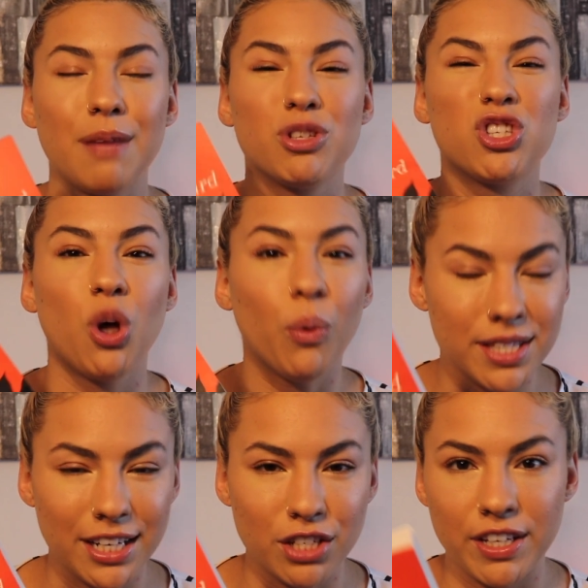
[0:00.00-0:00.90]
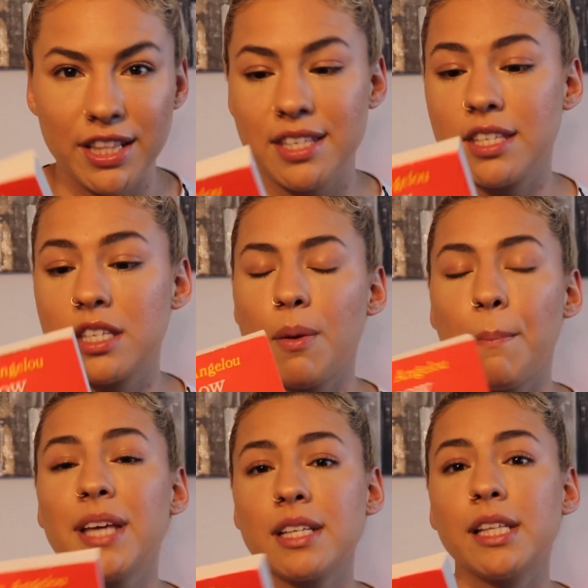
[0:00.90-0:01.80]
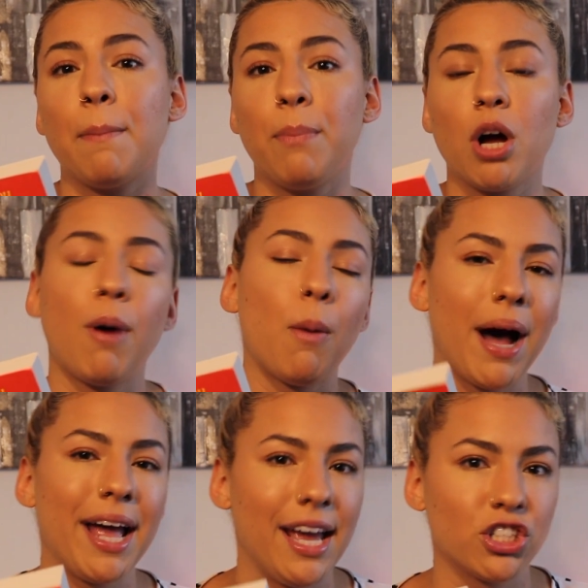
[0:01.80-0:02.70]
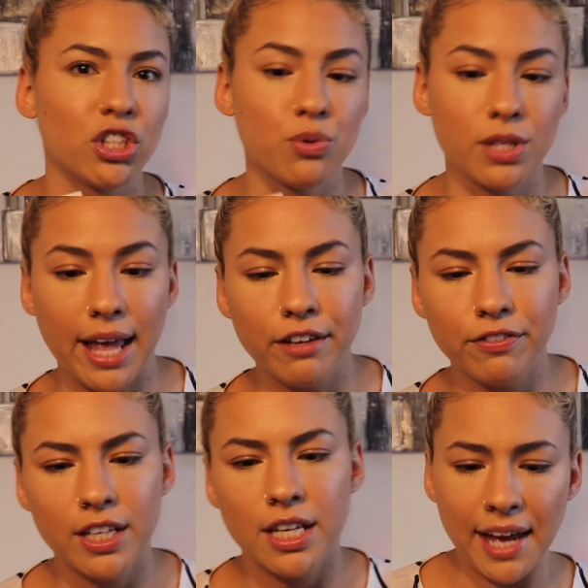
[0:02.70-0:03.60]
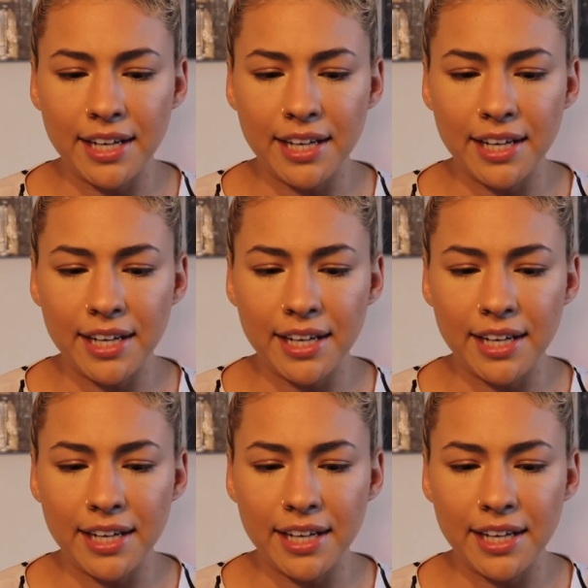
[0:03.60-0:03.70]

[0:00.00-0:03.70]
I'm so excited to read this. This is basically a book about Maya Angelou's life.